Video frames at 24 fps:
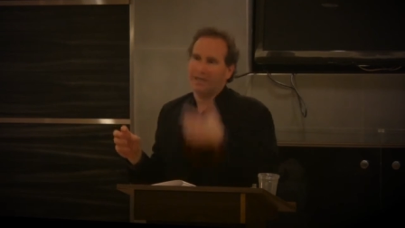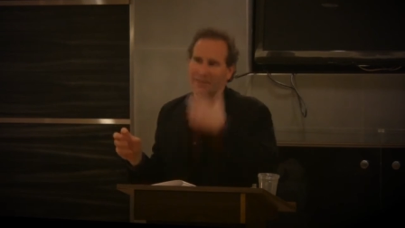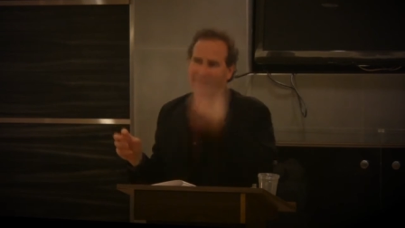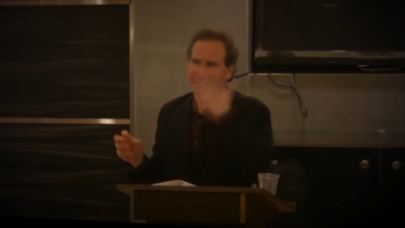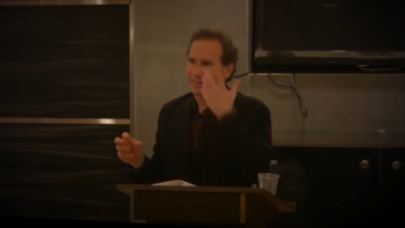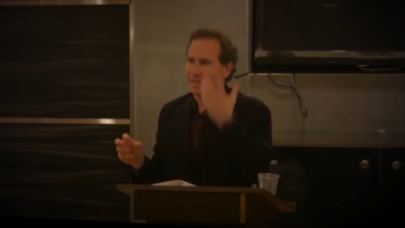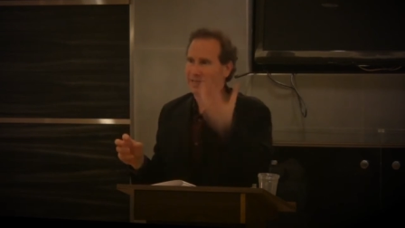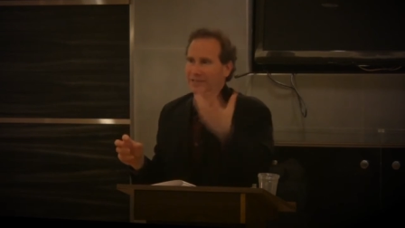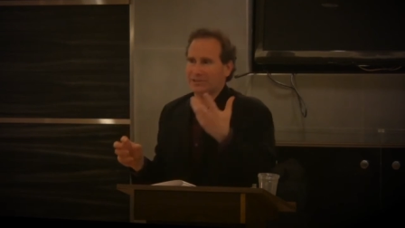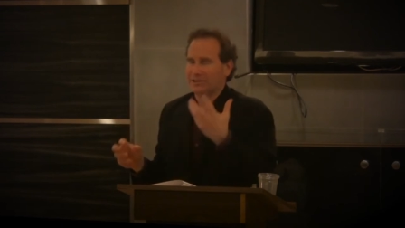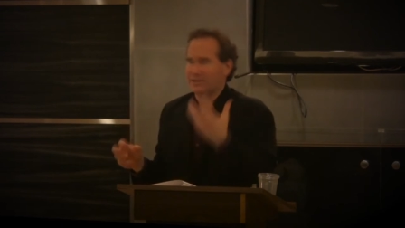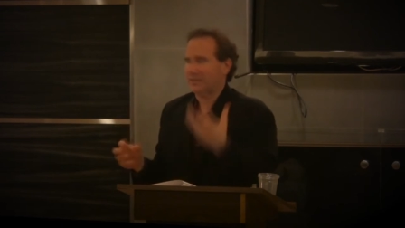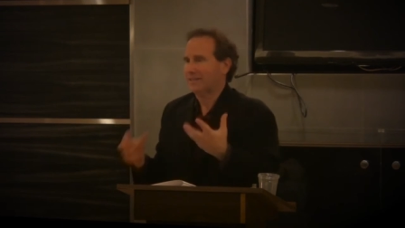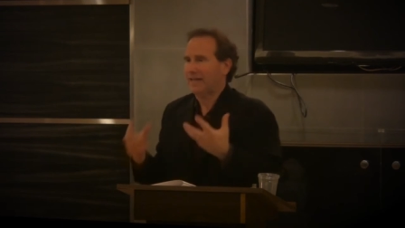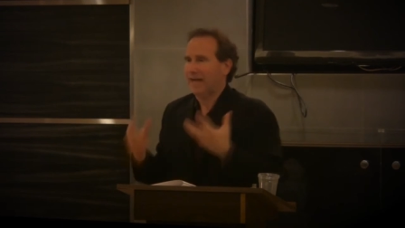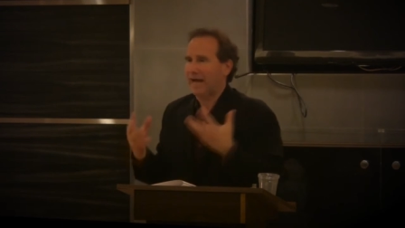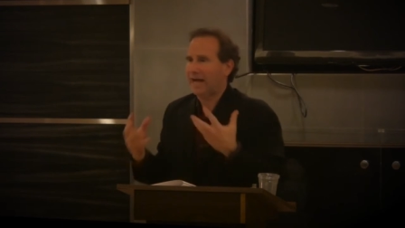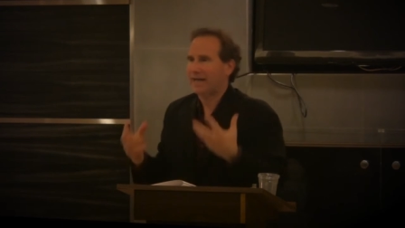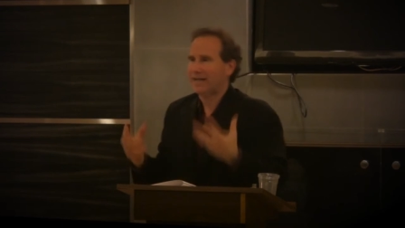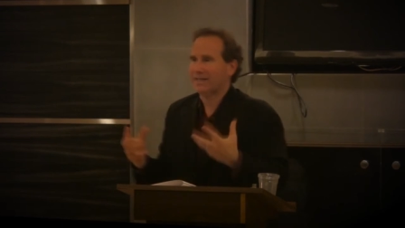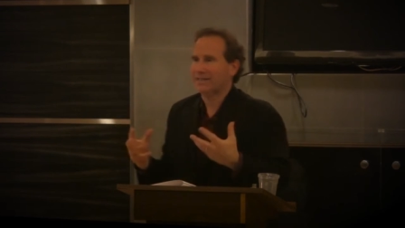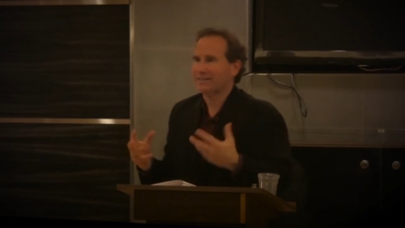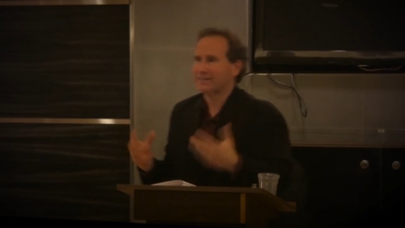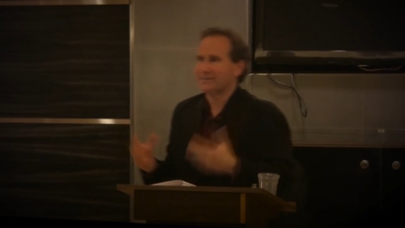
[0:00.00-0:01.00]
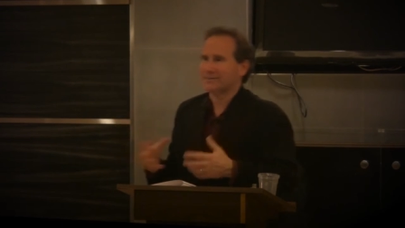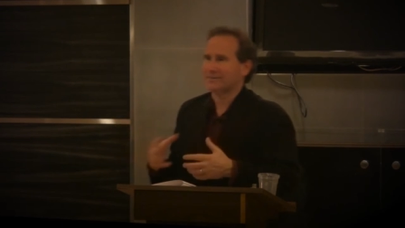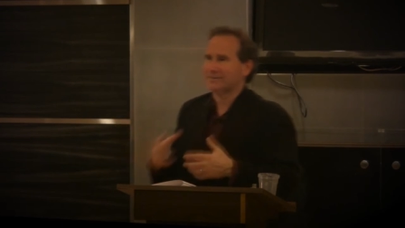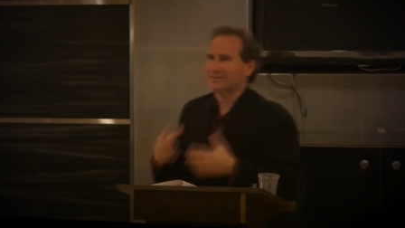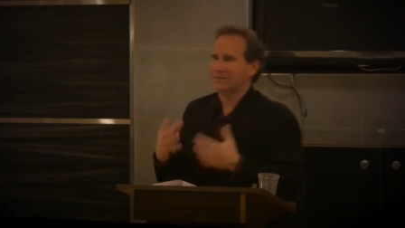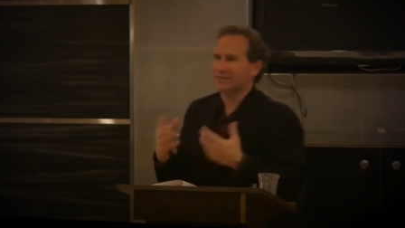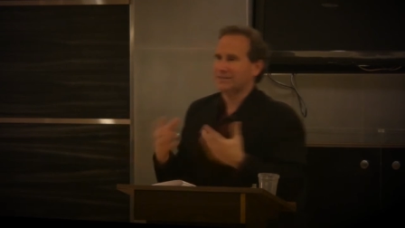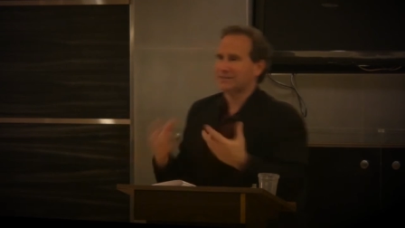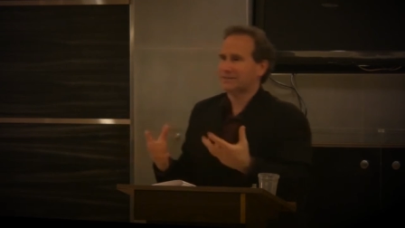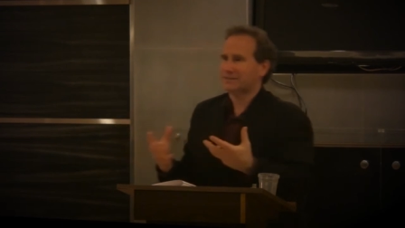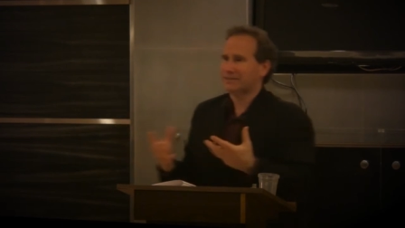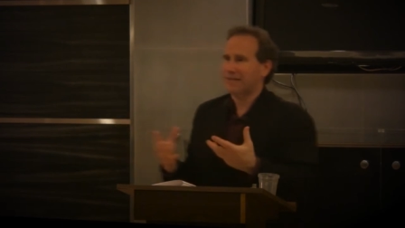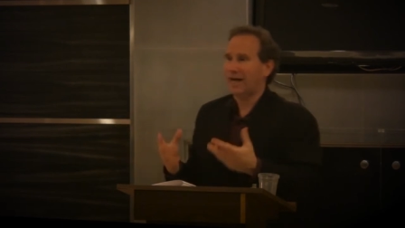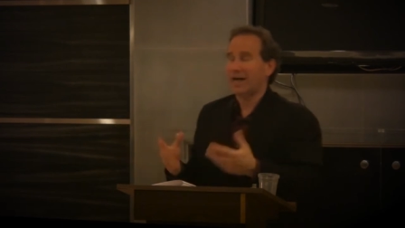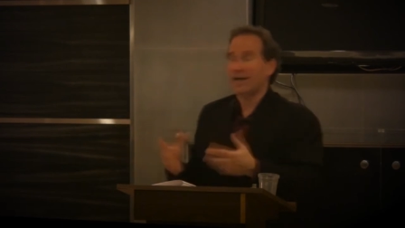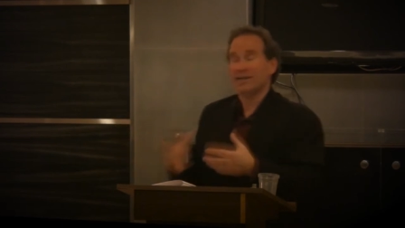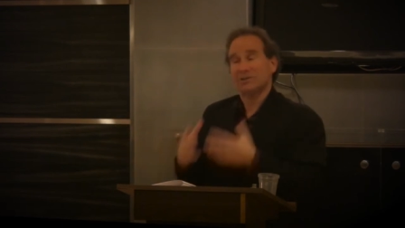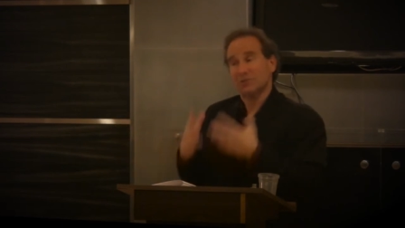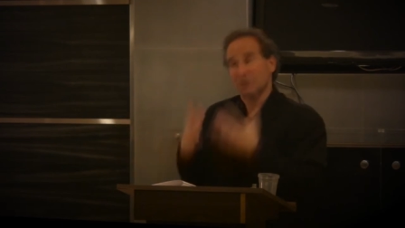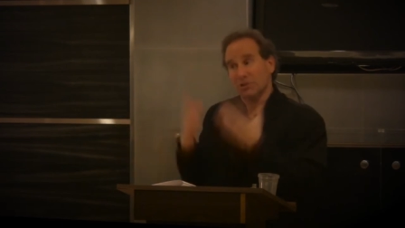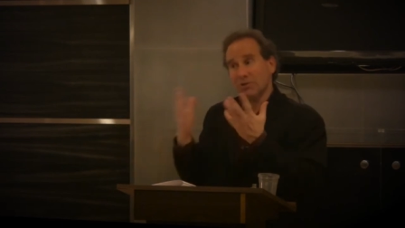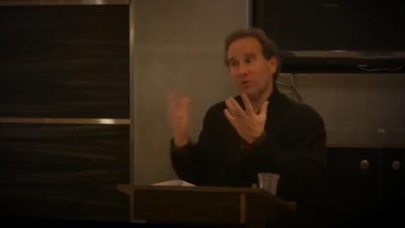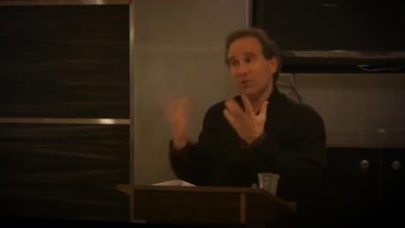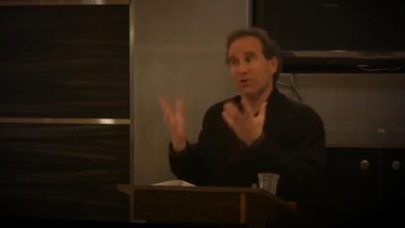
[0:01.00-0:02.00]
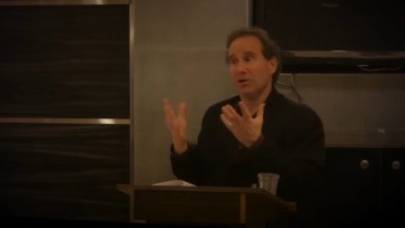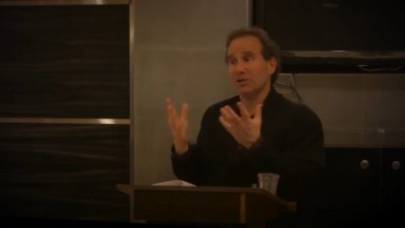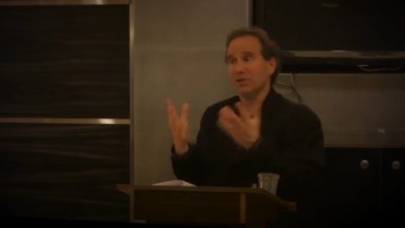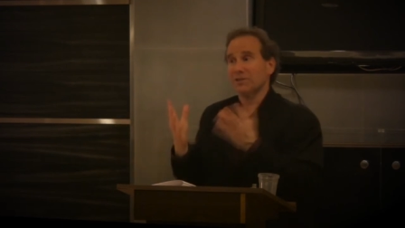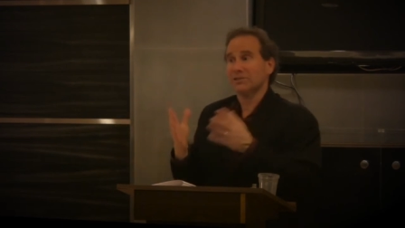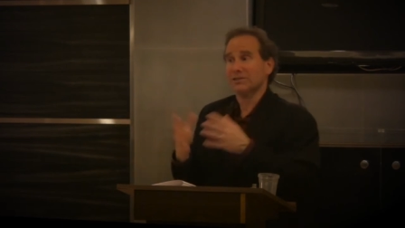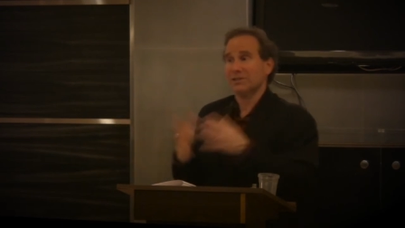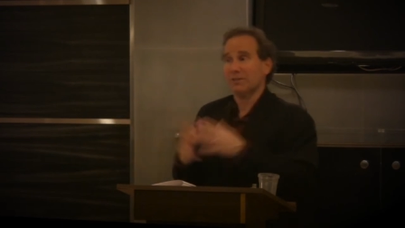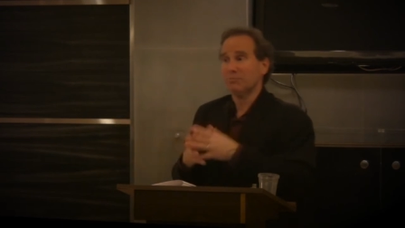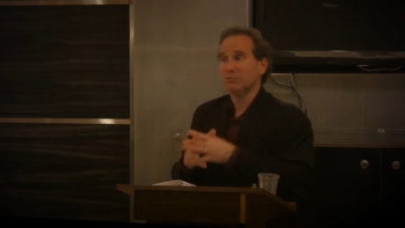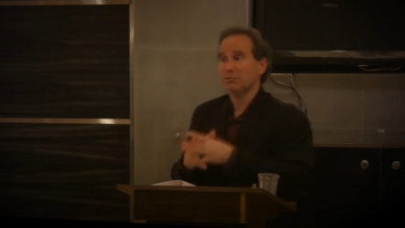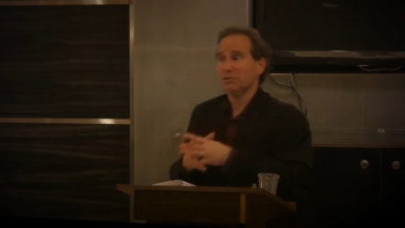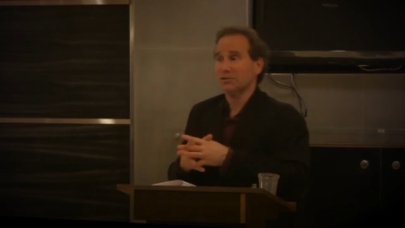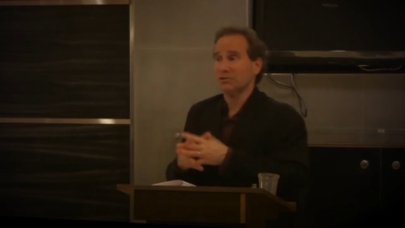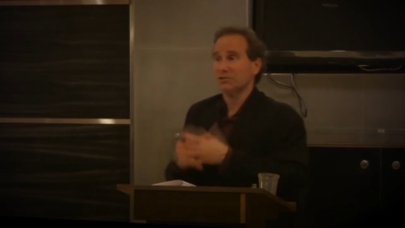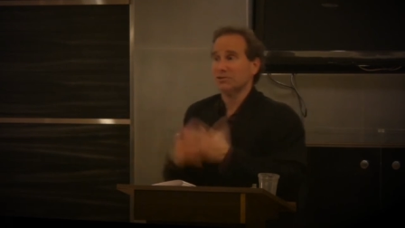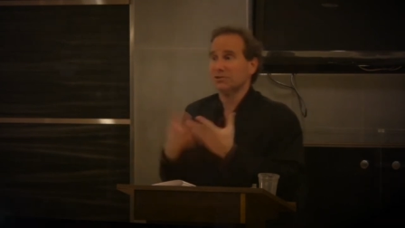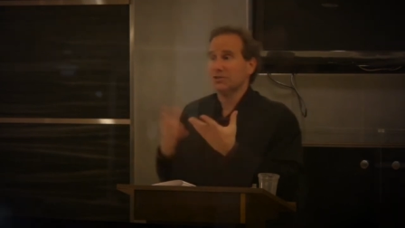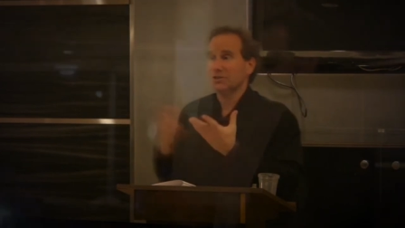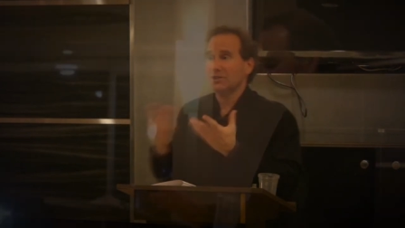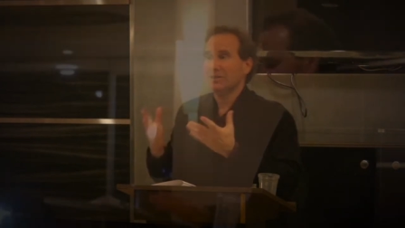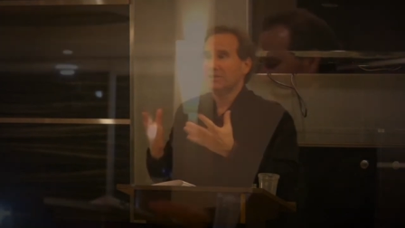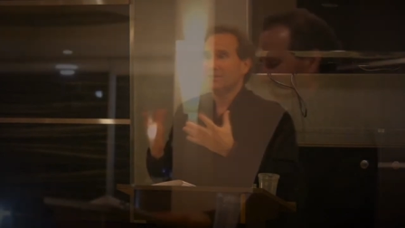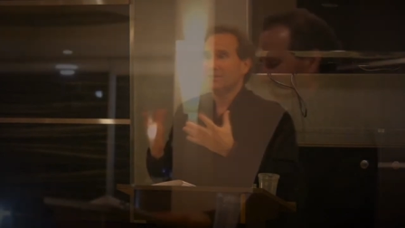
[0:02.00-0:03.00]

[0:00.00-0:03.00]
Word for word: and it's actually not, it's, it's not. So there are exceptions.